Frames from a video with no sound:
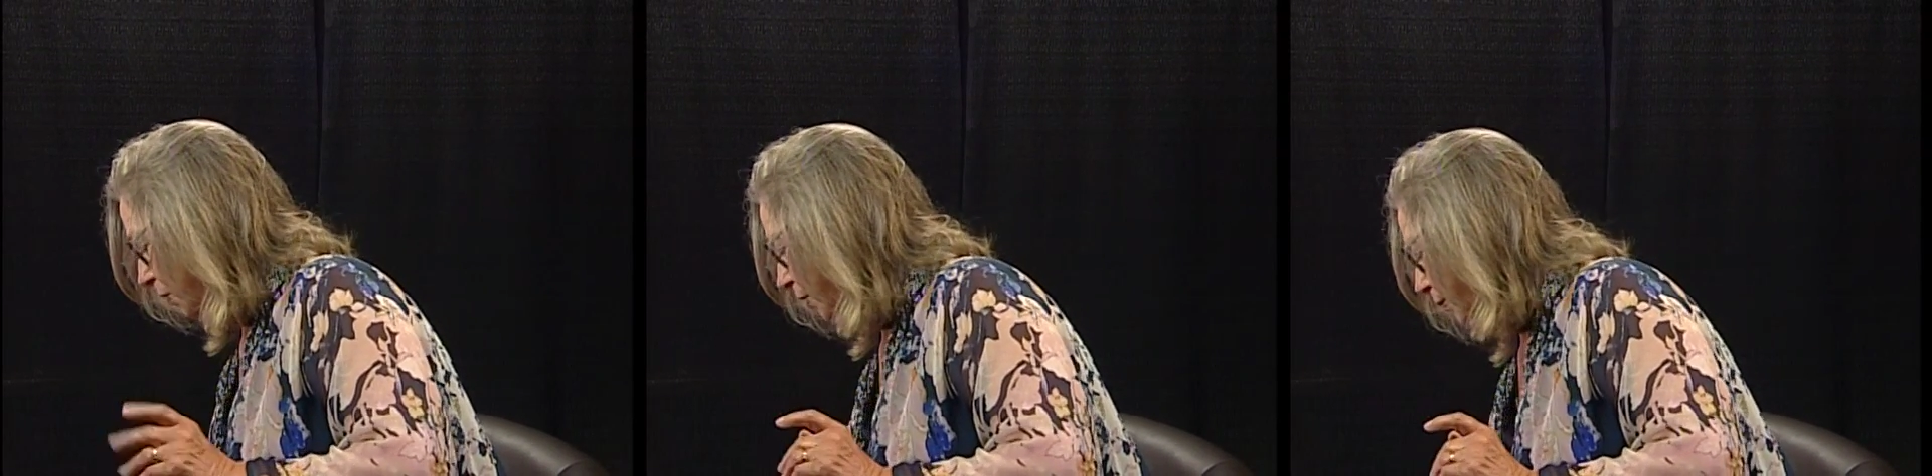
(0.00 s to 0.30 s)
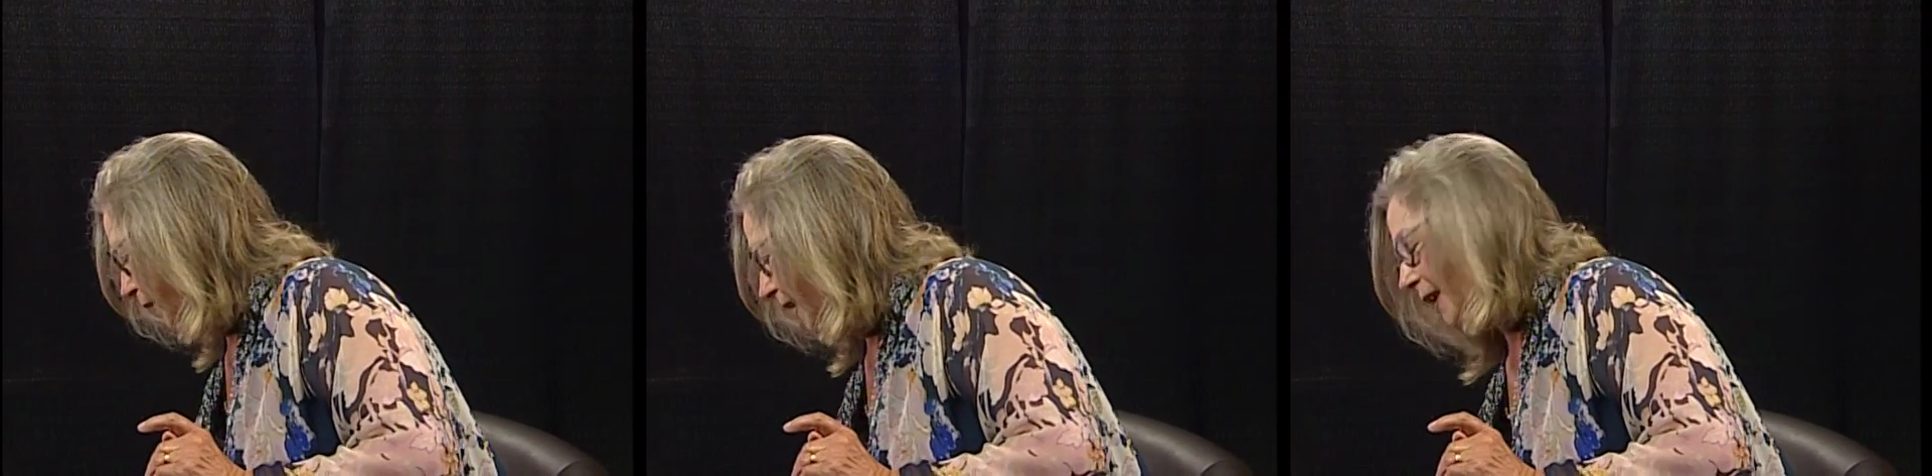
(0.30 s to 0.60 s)
going to
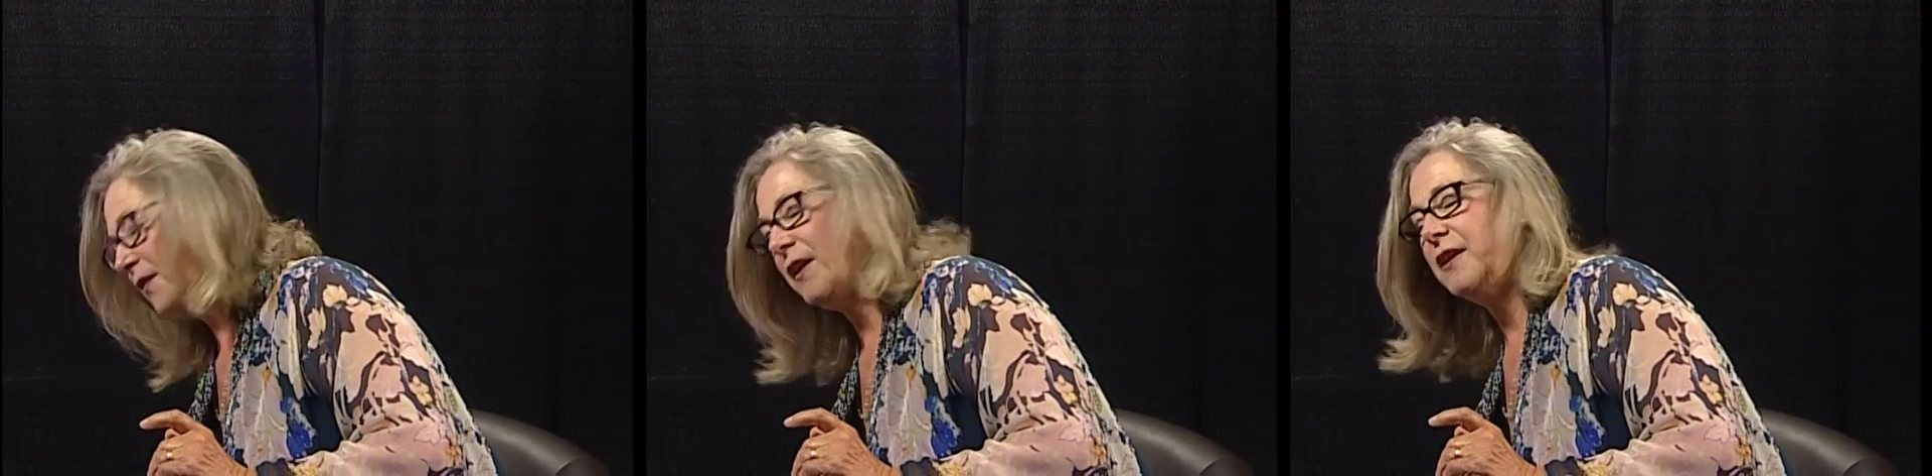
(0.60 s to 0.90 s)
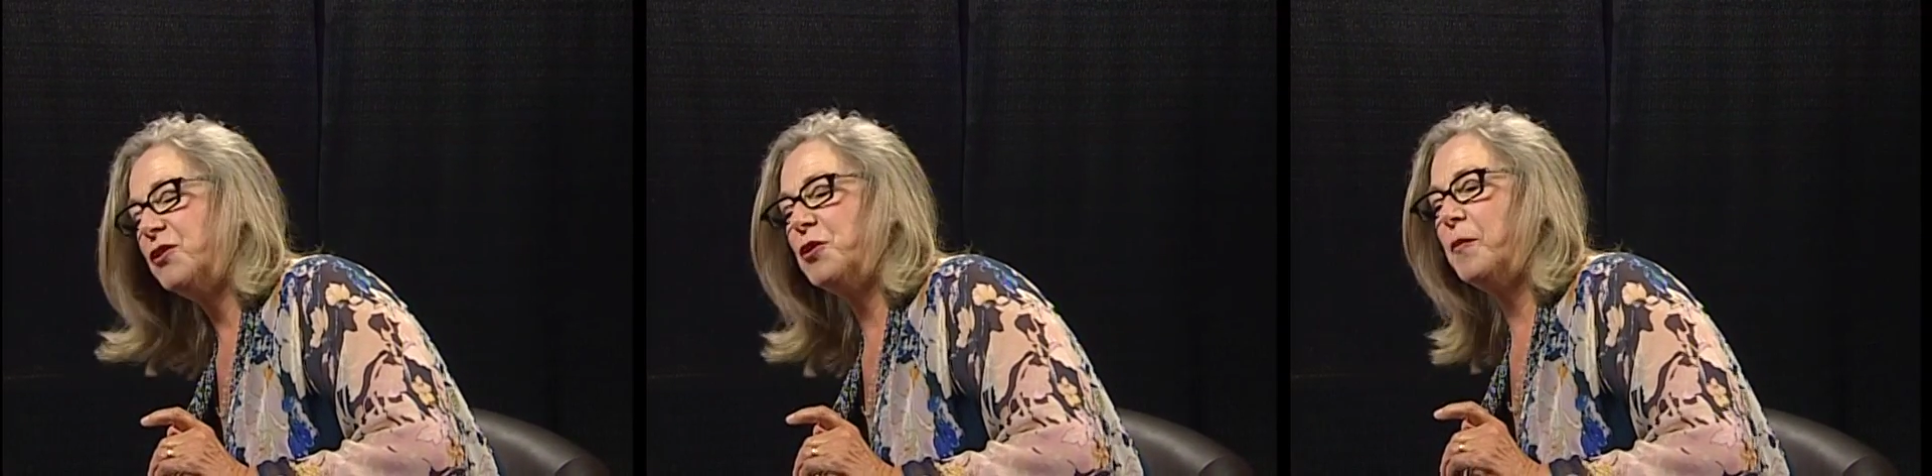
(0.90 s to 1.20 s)
bring anything
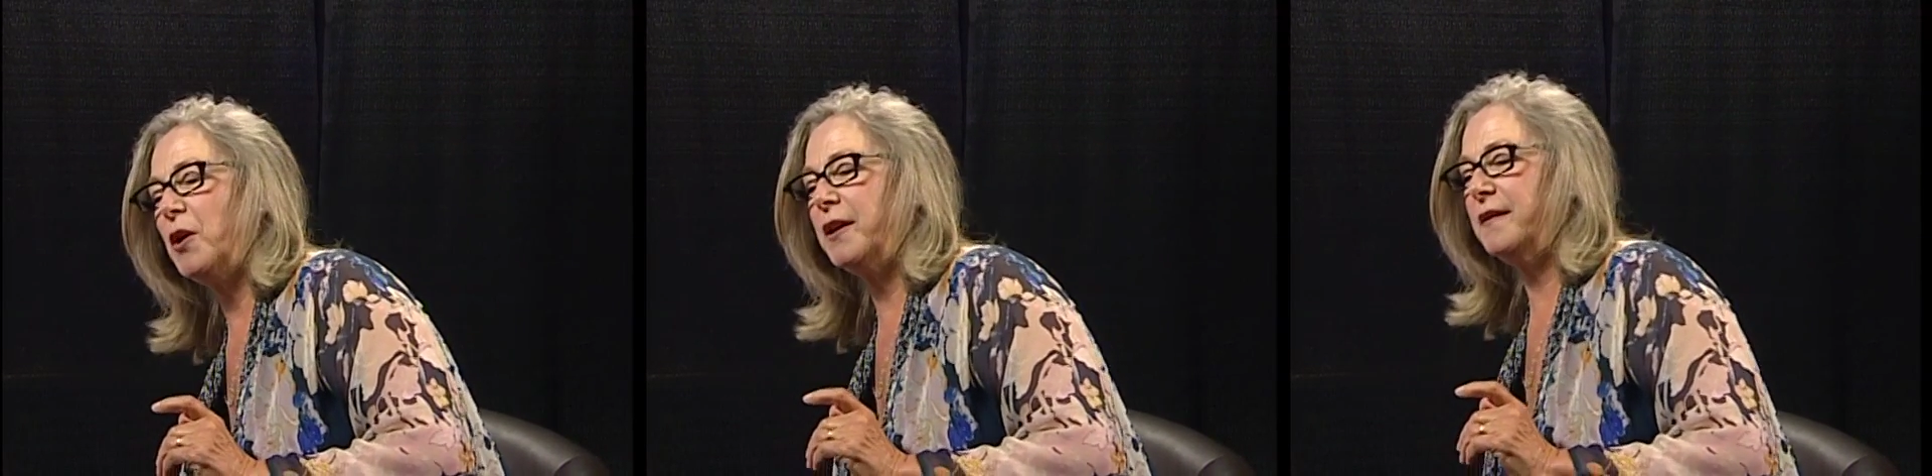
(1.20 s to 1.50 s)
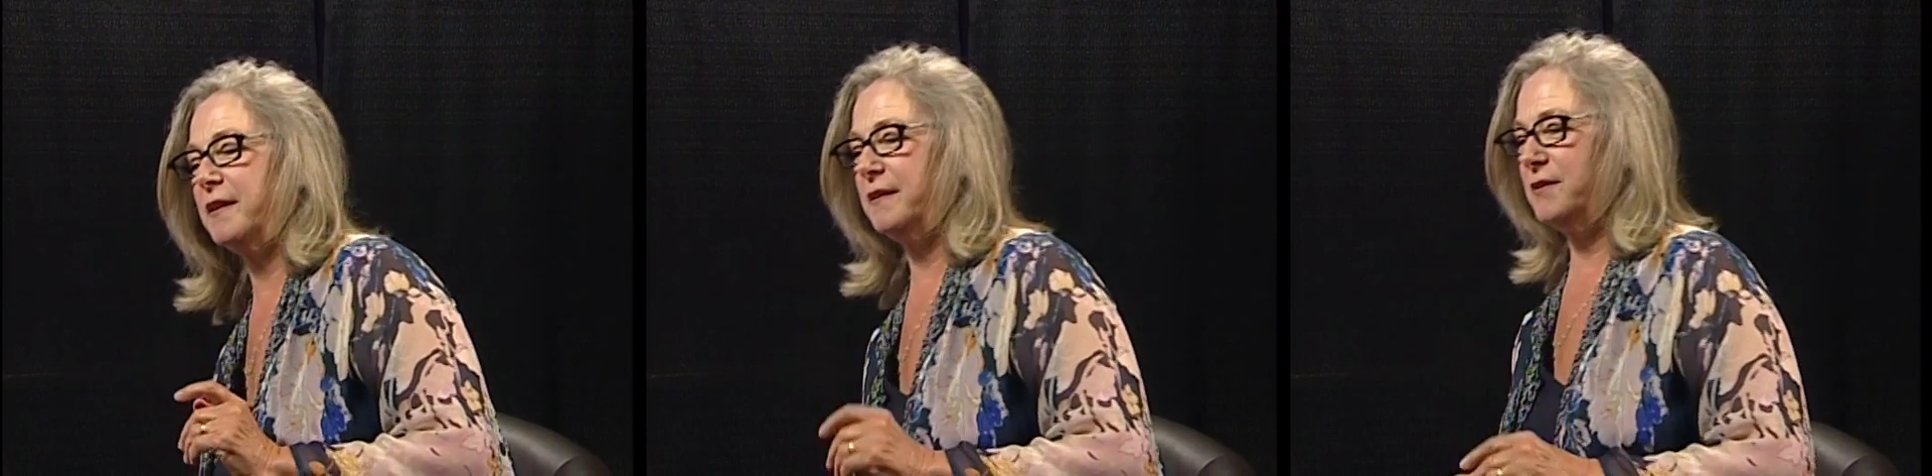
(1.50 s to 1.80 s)
into your body
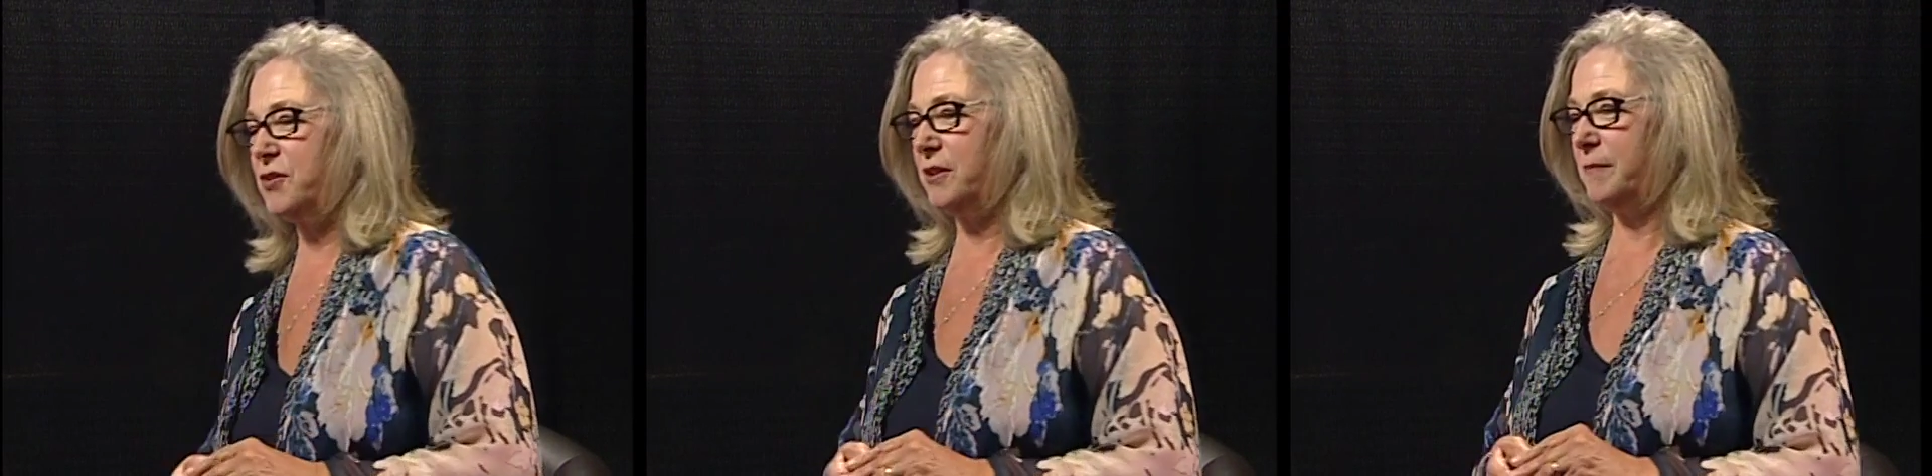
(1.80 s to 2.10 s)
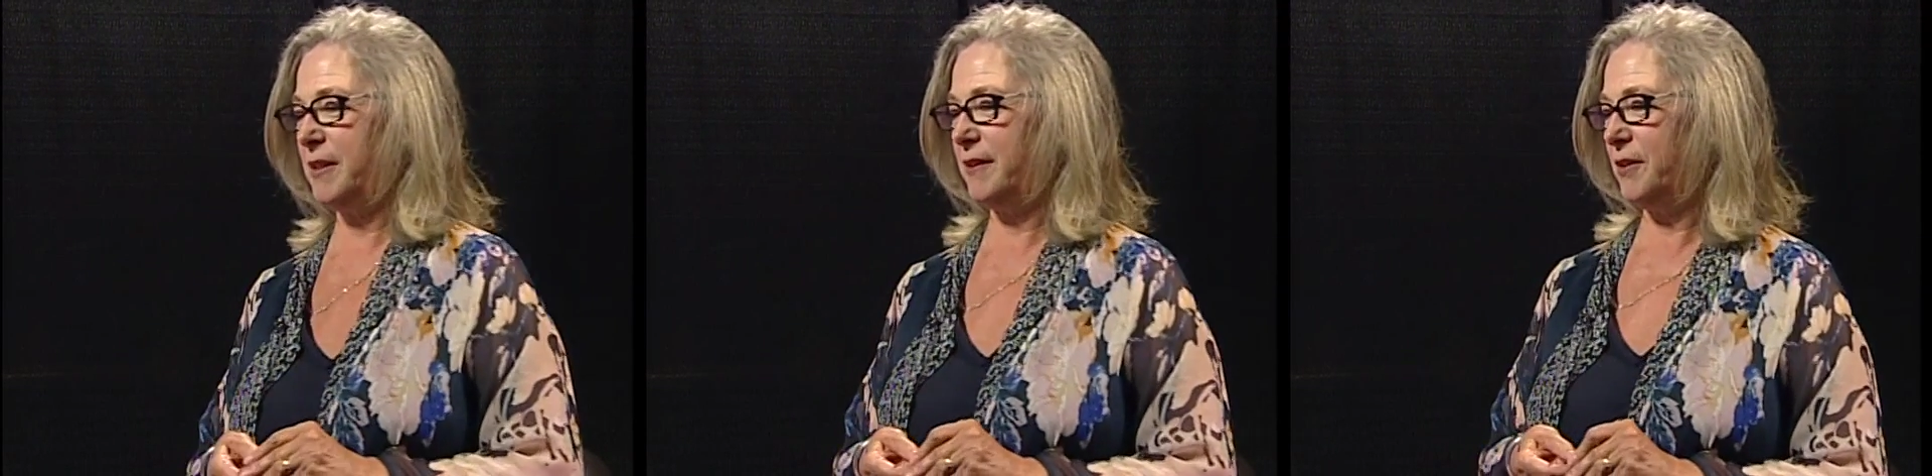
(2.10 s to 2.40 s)
that shouldn't
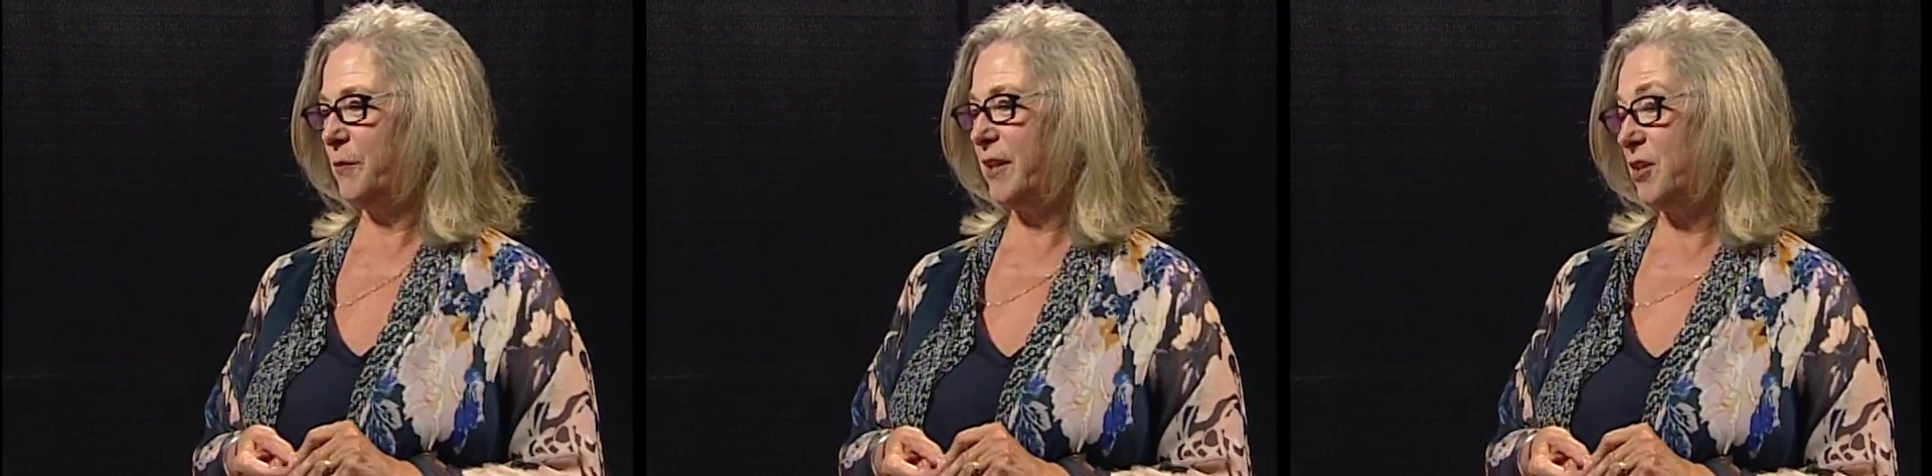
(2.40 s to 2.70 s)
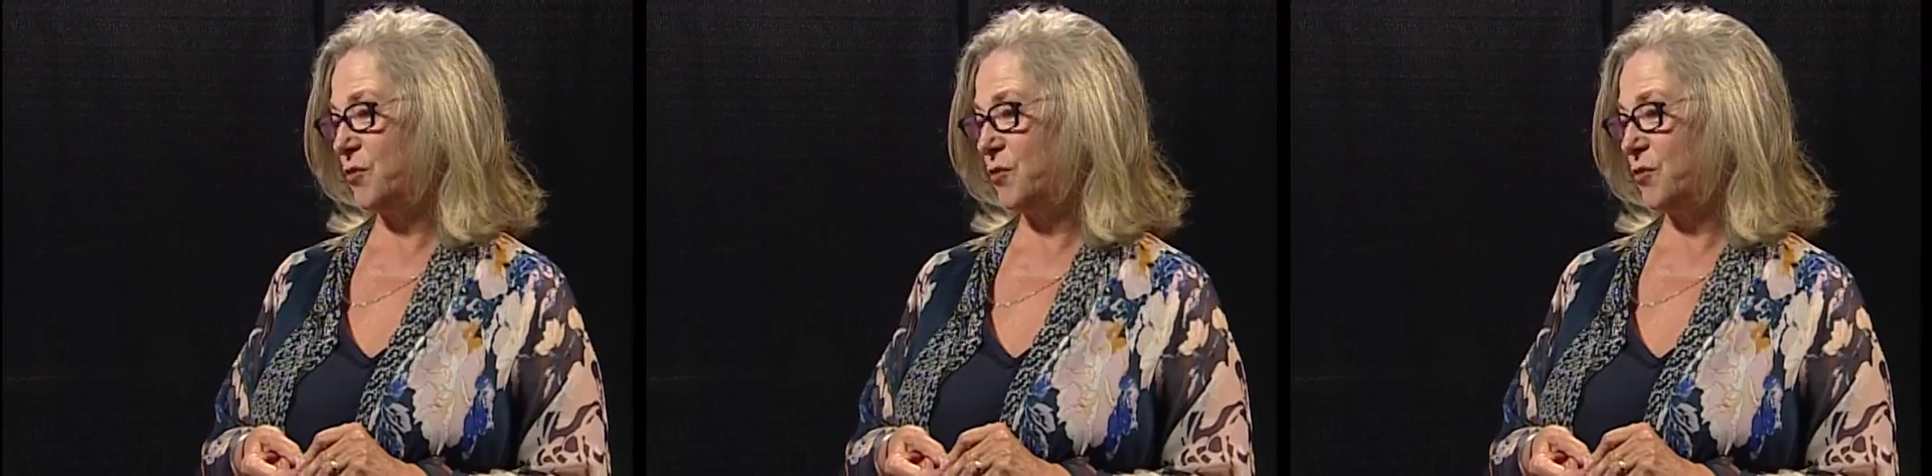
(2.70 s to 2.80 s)
be there. We can